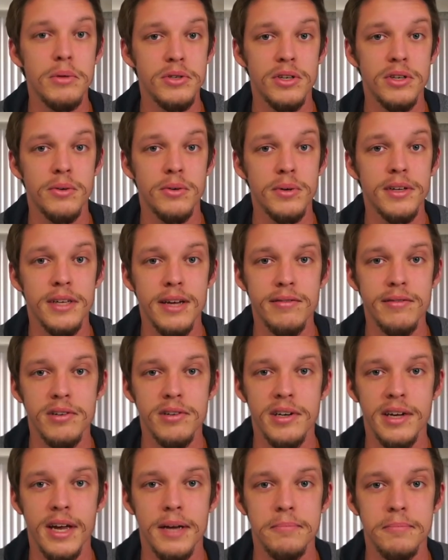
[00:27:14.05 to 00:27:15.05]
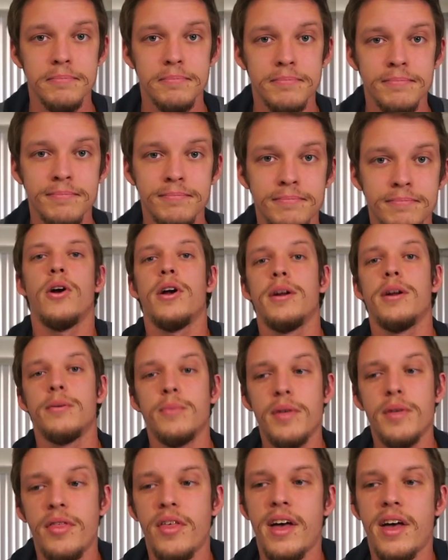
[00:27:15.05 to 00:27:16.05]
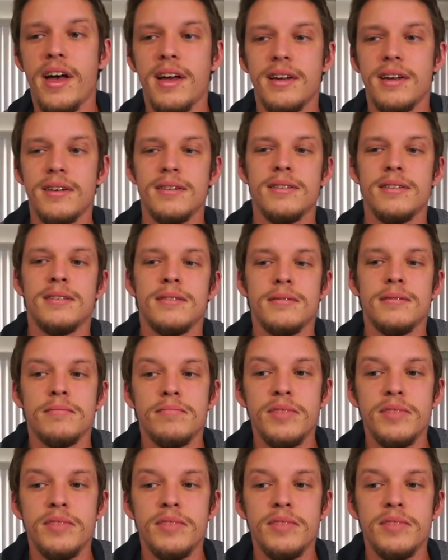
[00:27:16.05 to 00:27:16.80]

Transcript: music really ever again all right with that